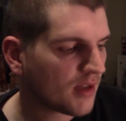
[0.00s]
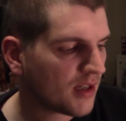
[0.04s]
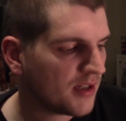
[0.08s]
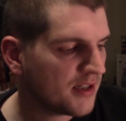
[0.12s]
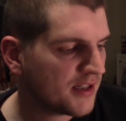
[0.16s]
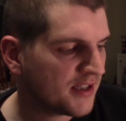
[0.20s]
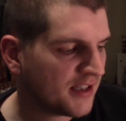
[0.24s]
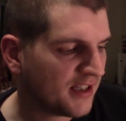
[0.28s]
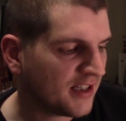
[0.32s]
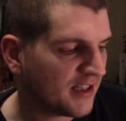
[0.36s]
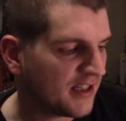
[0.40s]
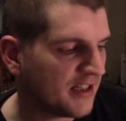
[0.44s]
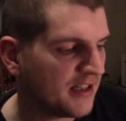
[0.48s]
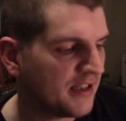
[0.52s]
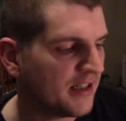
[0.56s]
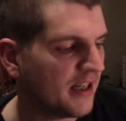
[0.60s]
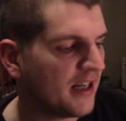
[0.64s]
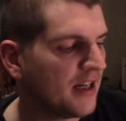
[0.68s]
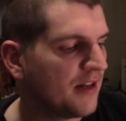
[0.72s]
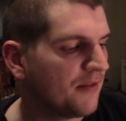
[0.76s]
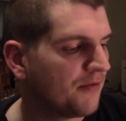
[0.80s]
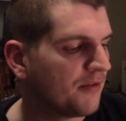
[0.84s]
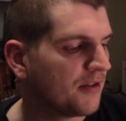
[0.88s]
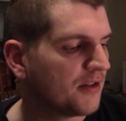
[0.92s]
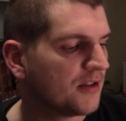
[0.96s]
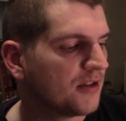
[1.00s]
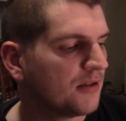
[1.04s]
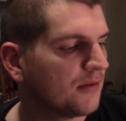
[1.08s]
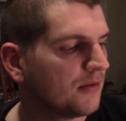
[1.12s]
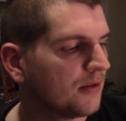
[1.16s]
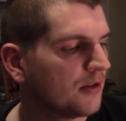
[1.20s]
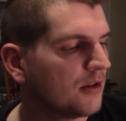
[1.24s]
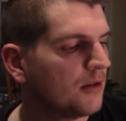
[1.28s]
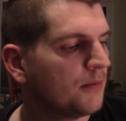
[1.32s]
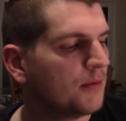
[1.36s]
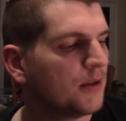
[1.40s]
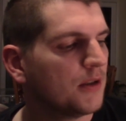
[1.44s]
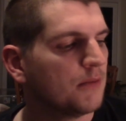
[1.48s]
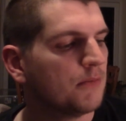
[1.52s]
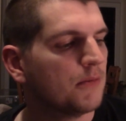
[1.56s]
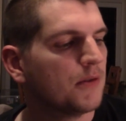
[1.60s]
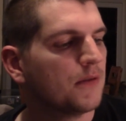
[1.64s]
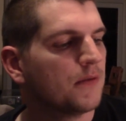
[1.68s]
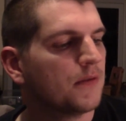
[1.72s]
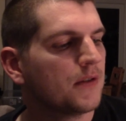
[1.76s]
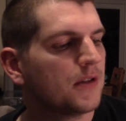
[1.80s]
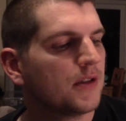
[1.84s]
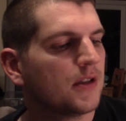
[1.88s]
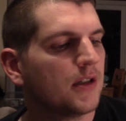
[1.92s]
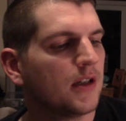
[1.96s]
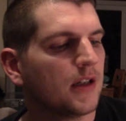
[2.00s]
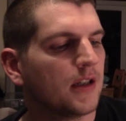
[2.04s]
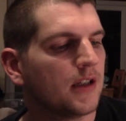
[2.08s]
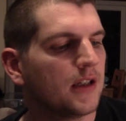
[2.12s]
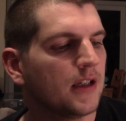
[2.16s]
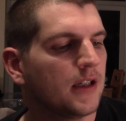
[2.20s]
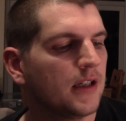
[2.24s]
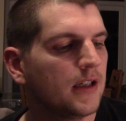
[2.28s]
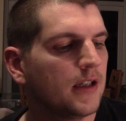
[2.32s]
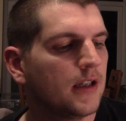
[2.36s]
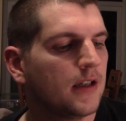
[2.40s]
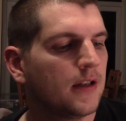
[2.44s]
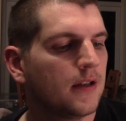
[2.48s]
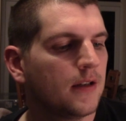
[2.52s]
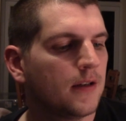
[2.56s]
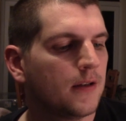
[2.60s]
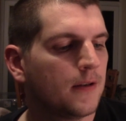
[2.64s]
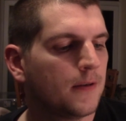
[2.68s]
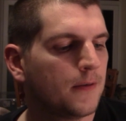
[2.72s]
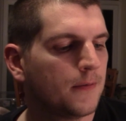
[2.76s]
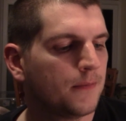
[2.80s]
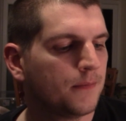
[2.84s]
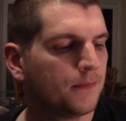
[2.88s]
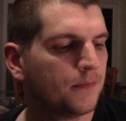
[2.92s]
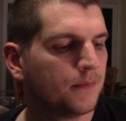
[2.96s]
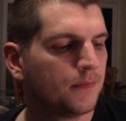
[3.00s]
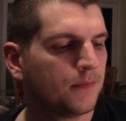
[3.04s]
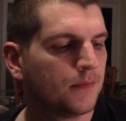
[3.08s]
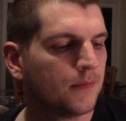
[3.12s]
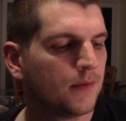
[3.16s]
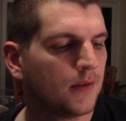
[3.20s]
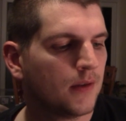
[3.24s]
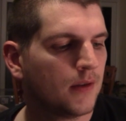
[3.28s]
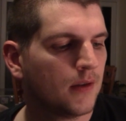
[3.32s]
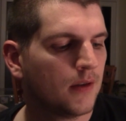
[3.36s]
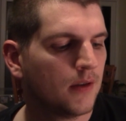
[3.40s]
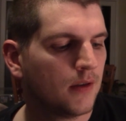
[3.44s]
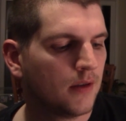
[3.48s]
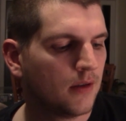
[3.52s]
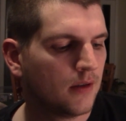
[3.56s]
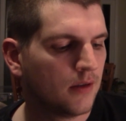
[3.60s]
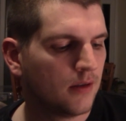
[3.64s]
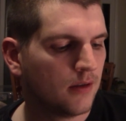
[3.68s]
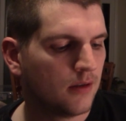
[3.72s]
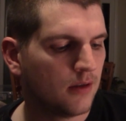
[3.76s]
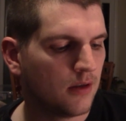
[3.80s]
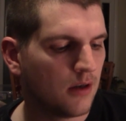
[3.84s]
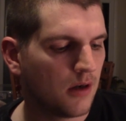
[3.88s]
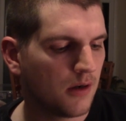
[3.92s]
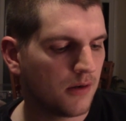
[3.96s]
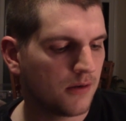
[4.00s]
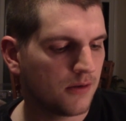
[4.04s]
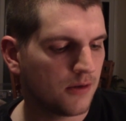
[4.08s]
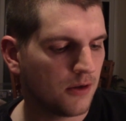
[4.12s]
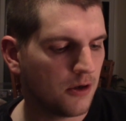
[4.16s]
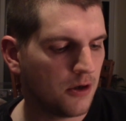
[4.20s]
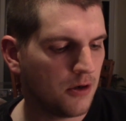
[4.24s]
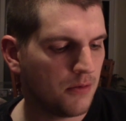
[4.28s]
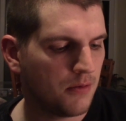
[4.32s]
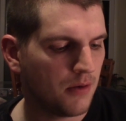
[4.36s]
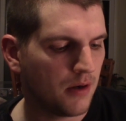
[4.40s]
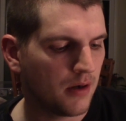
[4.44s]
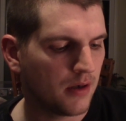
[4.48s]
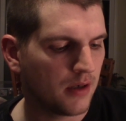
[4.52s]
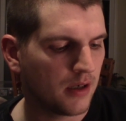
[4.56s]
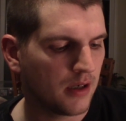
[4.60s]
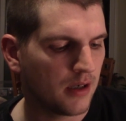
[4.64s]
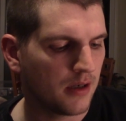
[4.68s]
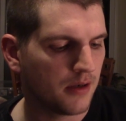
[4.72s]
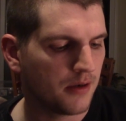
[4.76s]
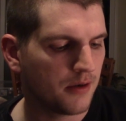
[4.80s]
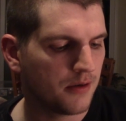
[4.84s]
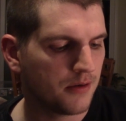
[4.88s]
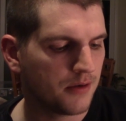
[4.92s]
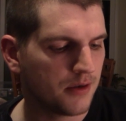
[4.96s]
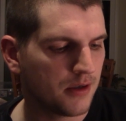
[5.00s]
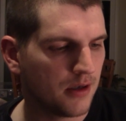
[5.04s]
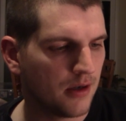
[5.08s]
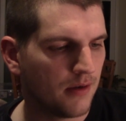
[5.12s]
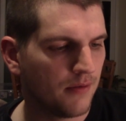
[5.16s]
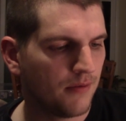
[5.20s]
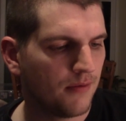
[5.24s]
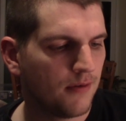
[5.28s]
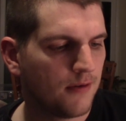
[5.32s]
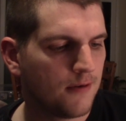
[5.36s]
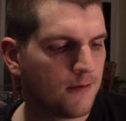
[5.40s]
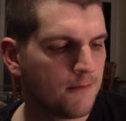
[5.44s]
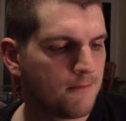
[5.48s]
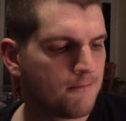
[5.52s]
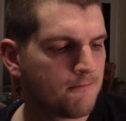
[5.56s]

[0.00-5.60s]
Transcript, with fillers: Still in date for a couple of months, I think. October, I think it goes off.